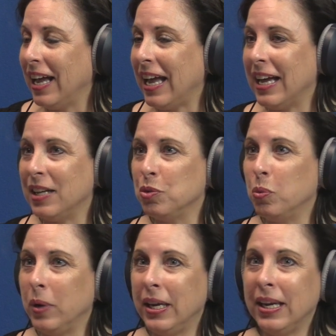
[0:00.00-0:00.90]
And
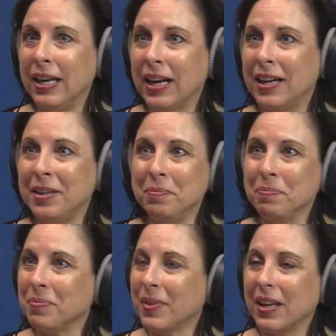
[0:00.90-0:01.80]
we,
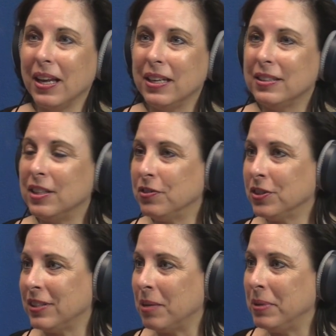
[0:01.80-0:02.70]

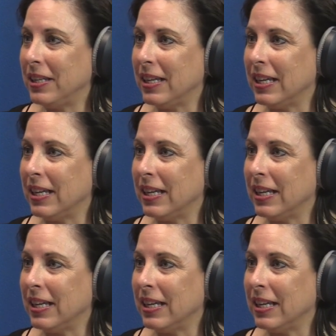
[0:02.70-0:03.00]
SilverSummit